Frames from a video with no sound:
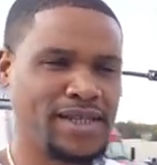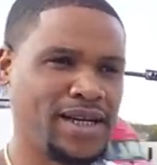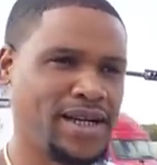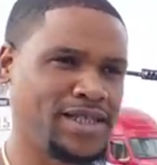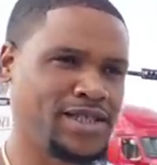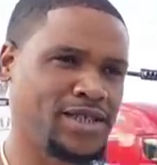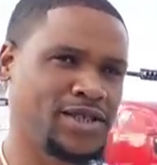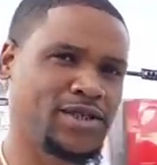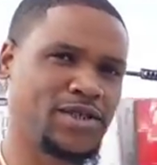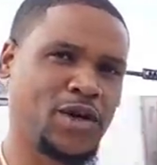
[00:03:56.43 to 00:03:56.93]
Yeah, I
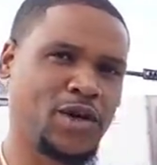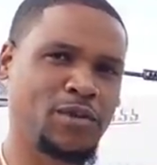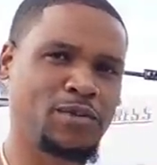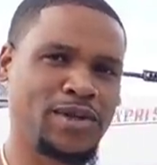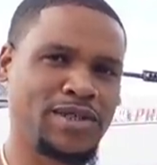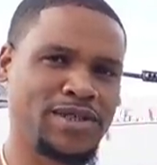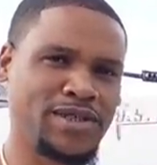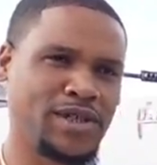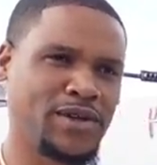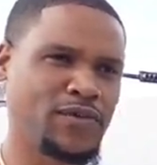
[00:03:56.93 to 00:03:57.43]
just sold
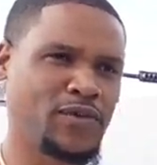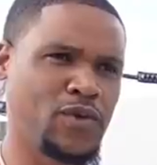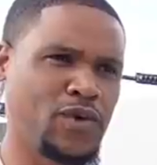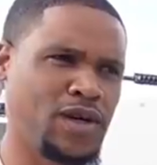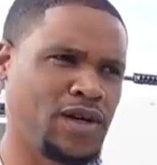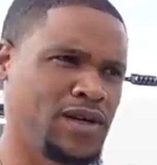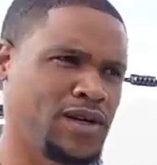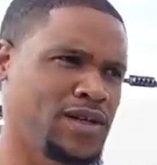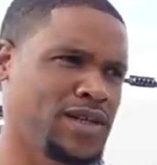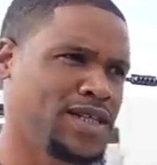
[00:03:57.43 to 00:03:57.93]
my silk
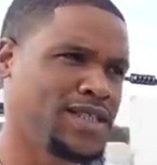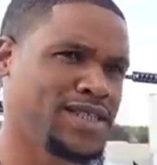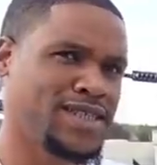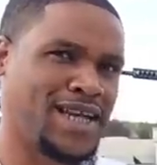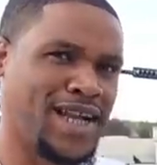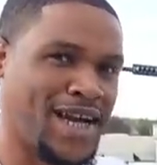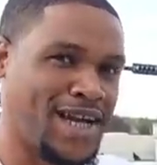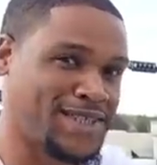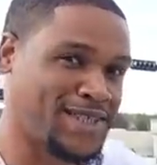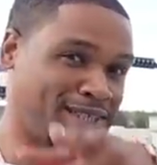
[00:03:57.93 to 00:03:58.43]
one.
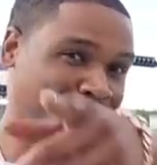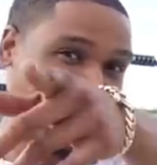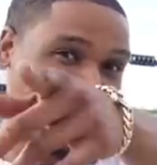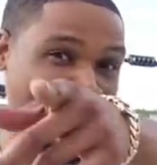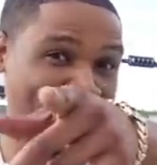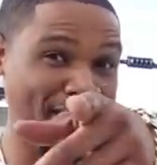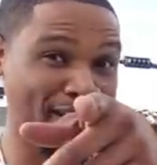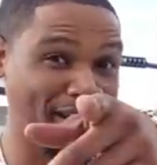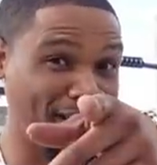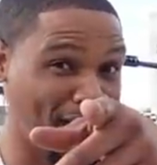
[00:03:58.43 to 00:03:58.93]
Shout out to the
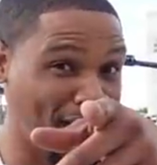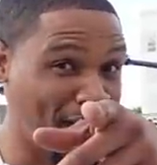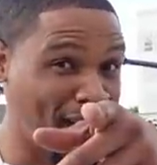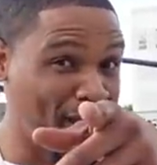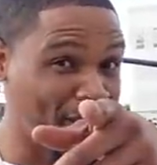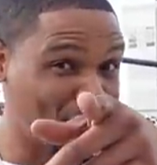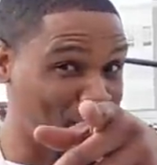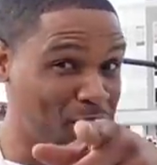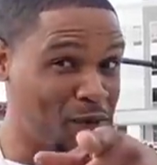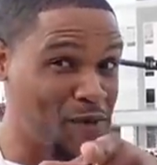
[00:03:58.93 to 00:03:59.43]
nigga
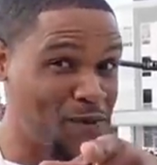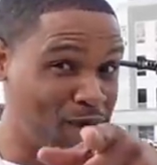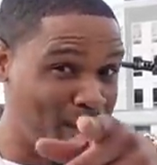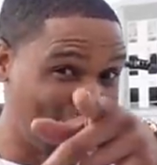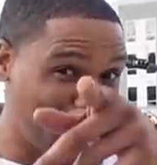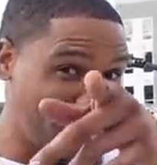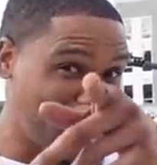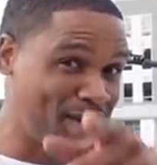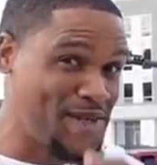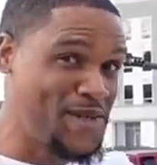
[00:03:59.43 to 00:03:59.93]
Dave, too,
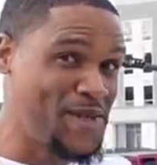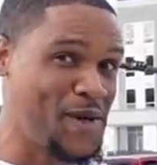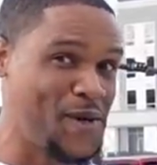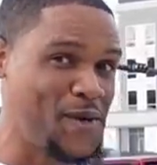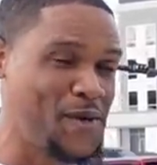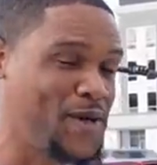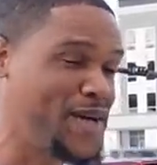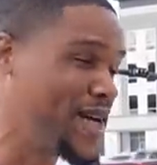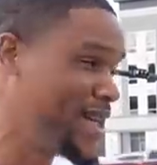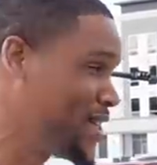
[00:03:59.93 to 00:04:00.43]
man. You know
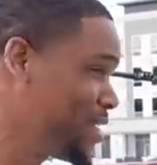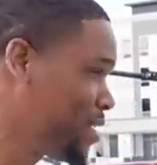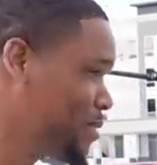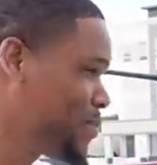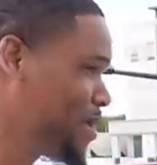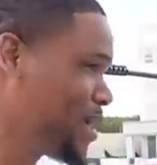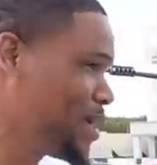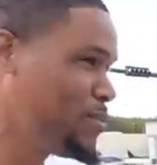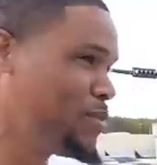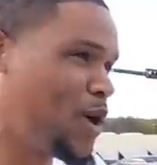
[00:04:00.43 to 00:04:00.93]
who that is,
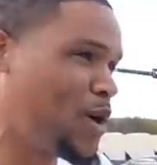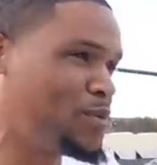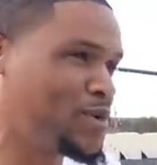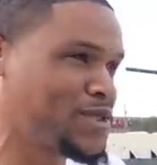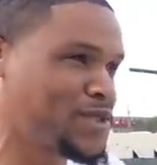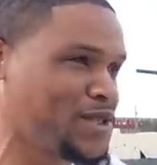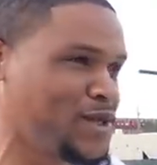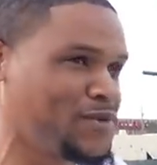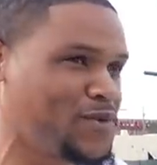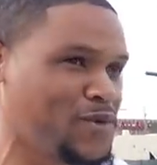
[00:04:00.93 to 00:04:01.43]
man. He bought my
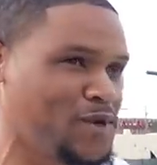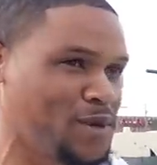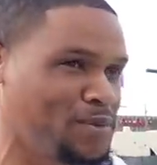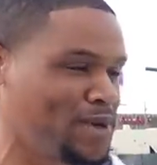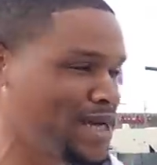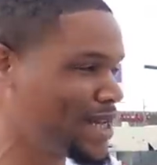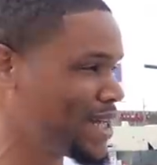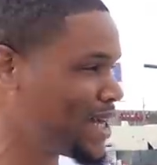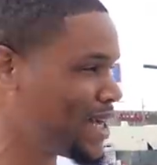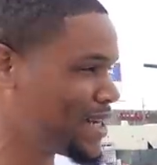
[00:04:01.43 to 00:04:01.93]
silk one,
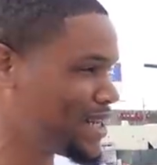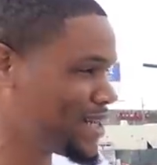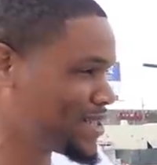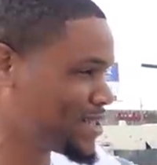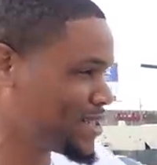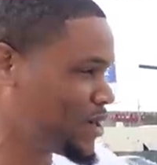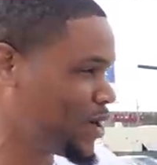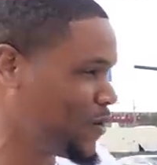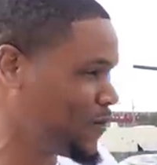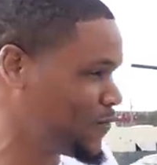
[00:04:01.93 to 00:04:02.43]
man. I had that shit on